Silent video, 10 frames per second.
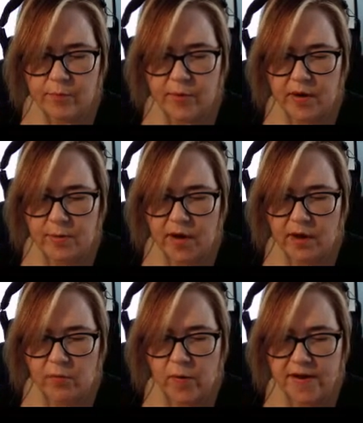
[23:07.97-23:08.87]
I'm kind
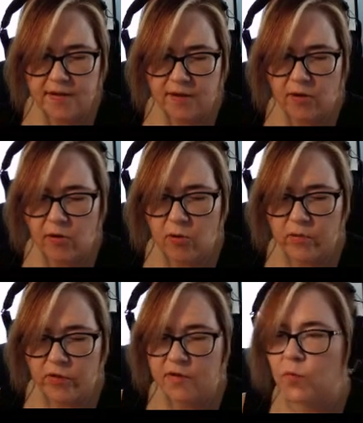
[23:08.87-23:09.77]
of wasting all over
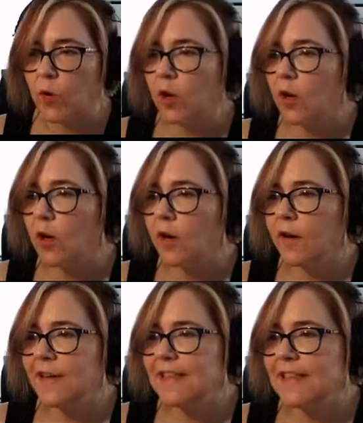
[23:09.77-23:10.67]
this one.
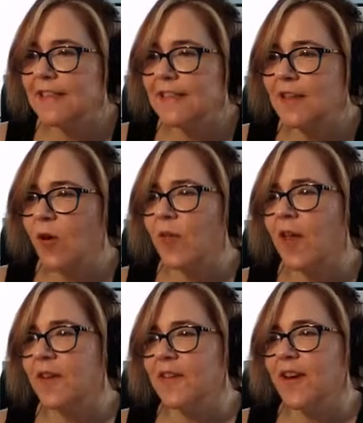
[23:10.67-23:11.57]
Oh, that
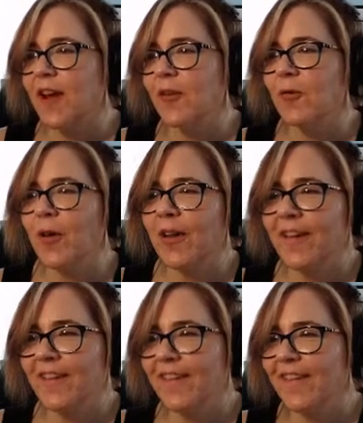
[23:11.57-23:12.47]
is not okay.
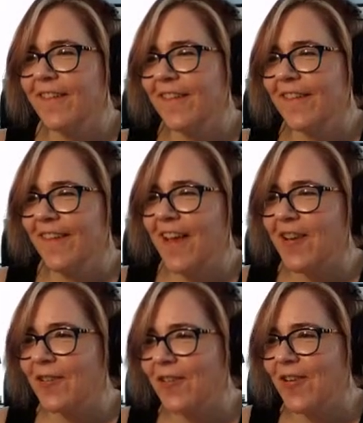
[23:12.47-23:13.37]

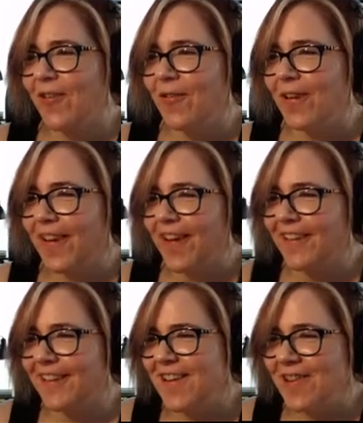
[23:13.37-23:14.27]
Yes, no,
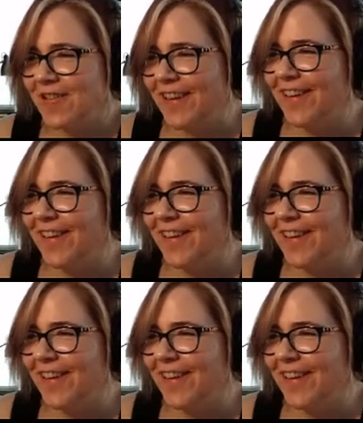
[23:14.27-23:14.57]
yes, no.